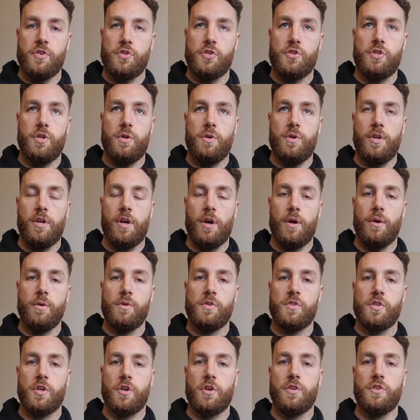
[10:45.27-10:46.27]
studio
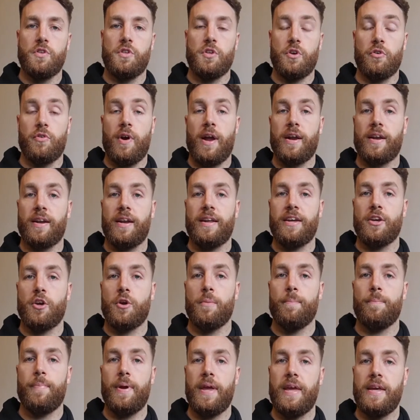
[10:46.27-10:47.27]
to directly
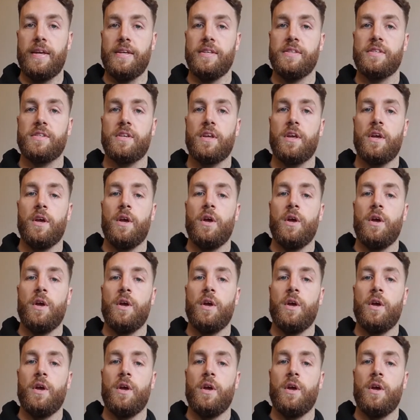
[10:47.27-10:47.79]
compete